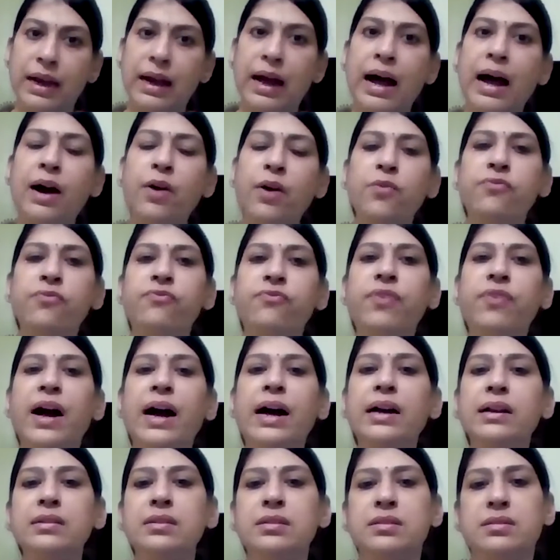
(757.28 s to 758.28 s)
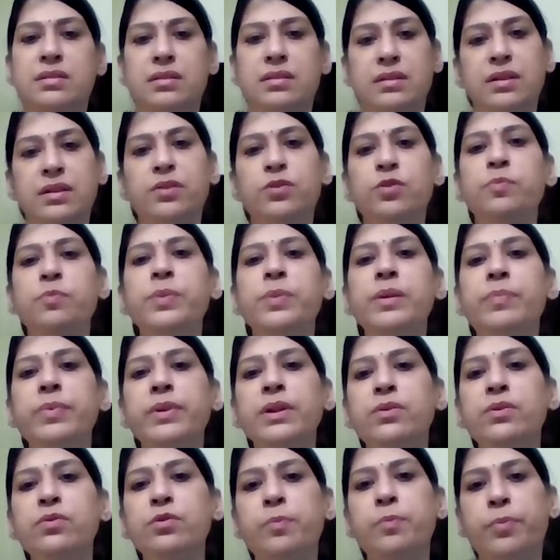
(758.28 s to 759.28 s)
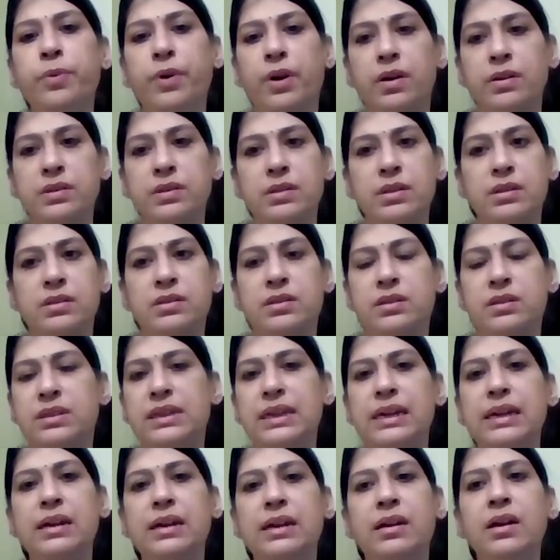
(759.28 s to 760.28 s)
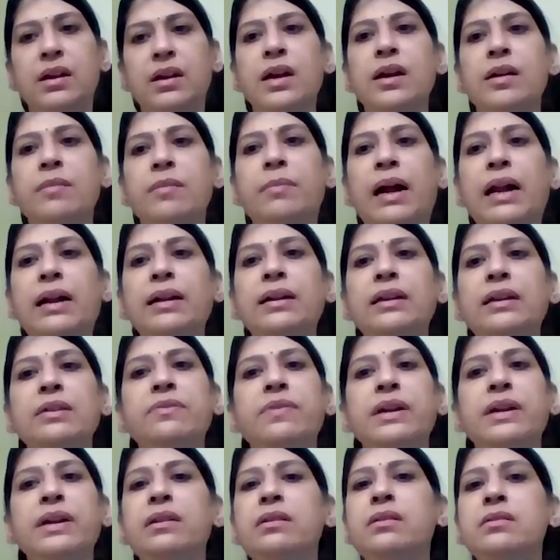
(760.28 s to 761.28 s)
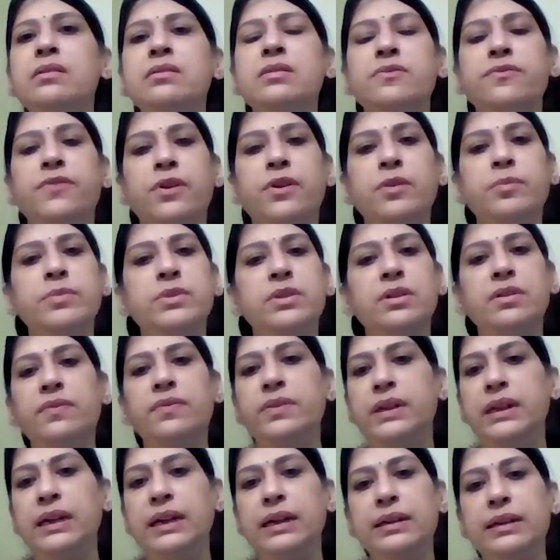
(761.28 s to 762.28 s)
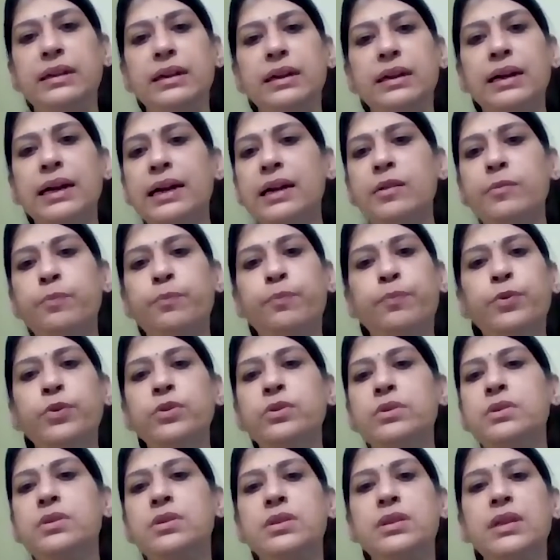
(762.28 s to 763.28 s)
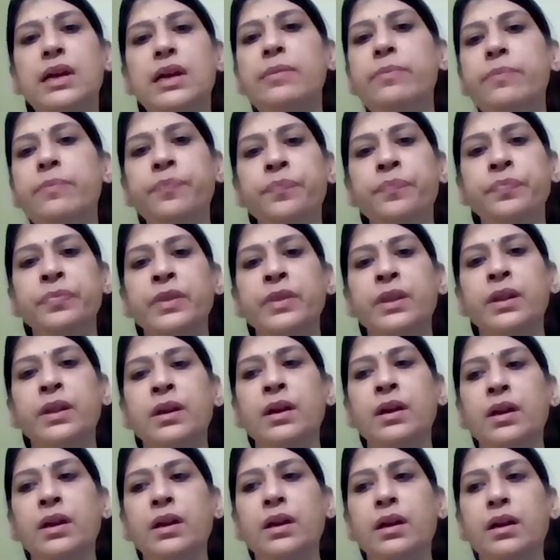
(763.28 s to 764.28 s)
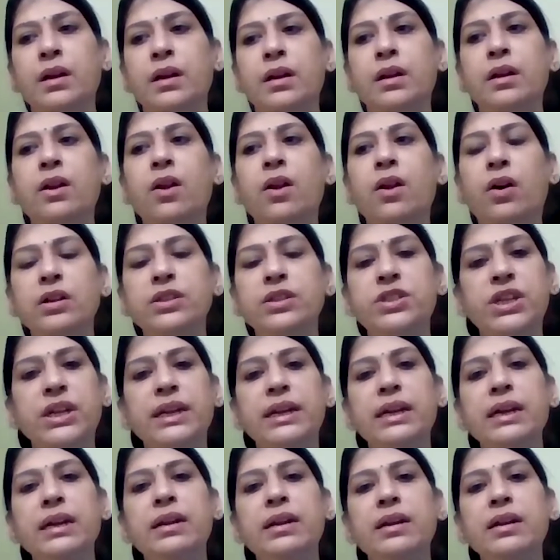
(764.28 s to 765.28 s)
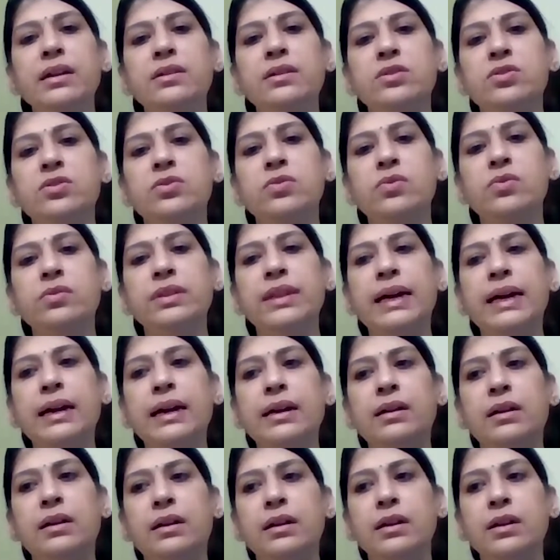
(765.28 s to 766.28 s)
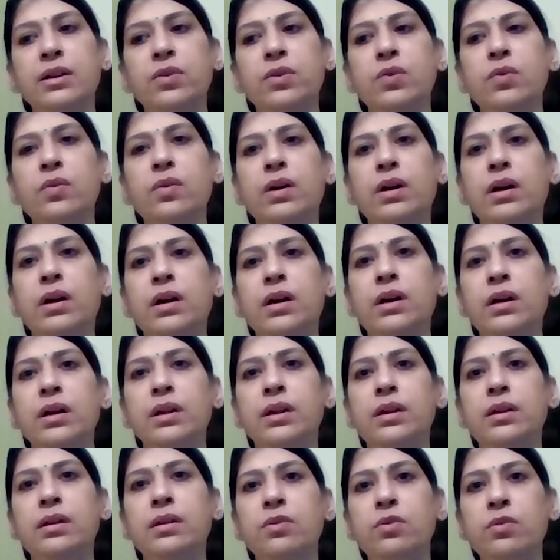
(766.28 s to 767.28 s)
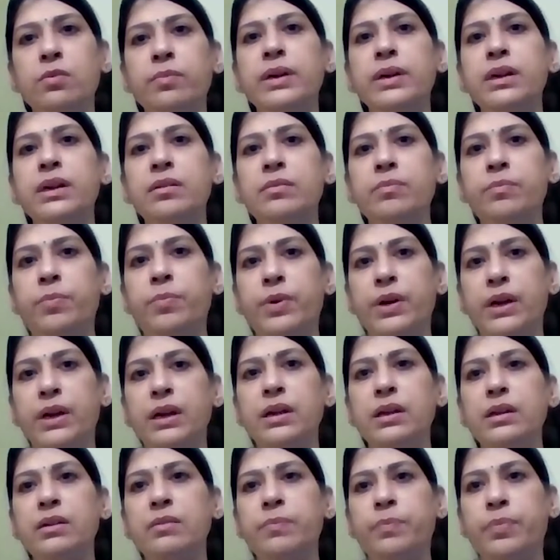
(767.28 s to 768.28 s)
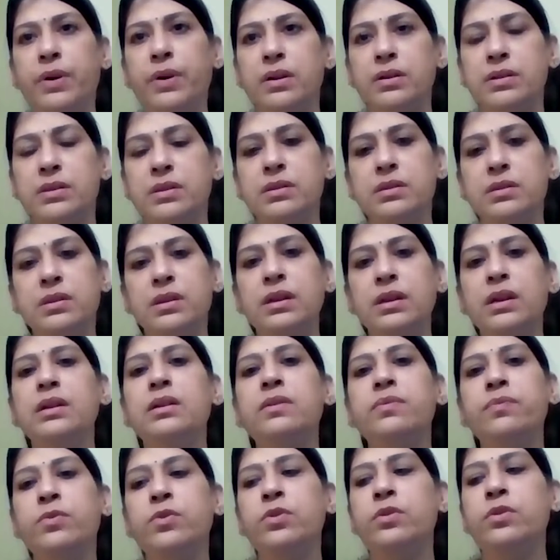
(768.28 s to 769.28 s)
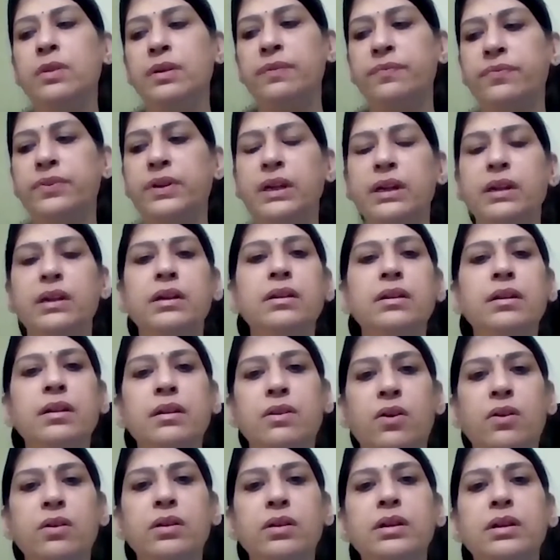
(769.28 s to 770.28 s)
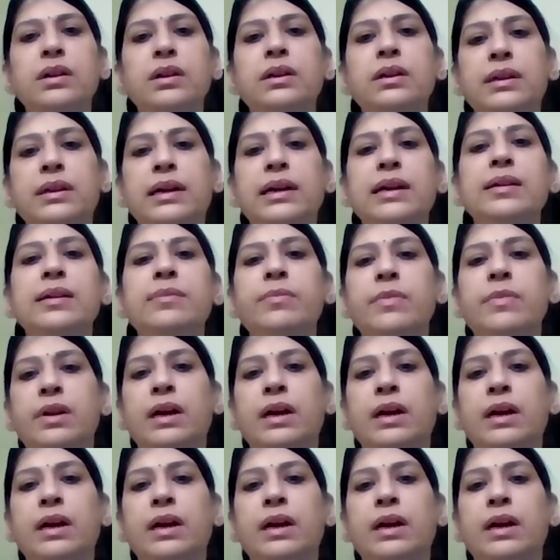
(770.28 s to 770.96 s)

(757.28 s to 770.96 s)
How fast people could process, take multivarious forms of data and put some logic in it so that a human brain processing it would have taken a longer time